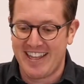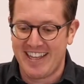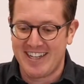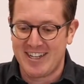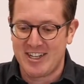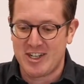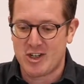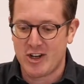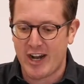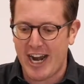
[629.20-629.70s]

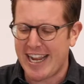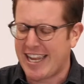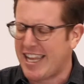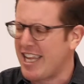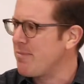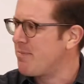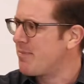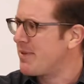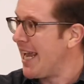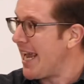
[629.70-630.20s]
Should I
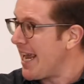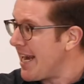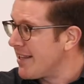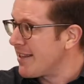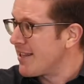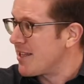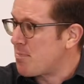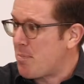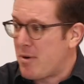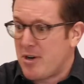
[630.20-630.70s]
keep dating
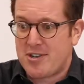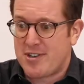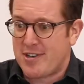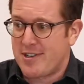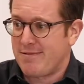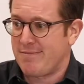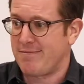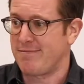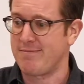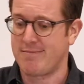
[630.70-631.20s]
this person?
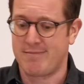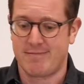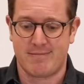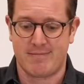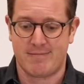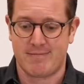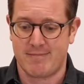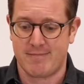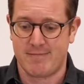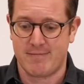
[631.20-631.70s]

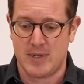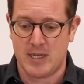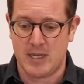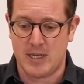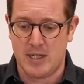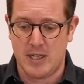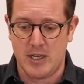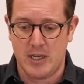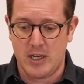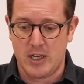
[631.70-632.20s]

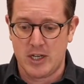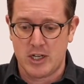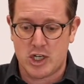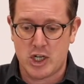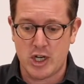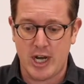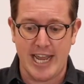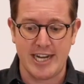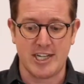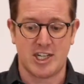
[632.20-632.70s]

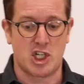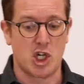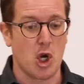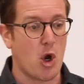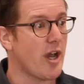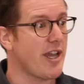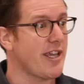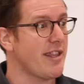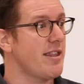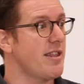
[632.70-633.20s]
Should I
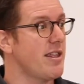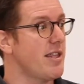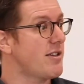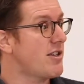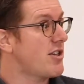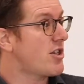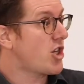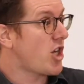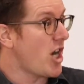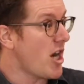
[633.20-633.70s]
join
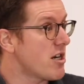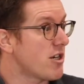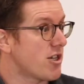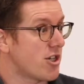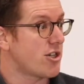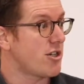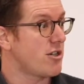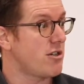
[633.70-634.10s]
this church?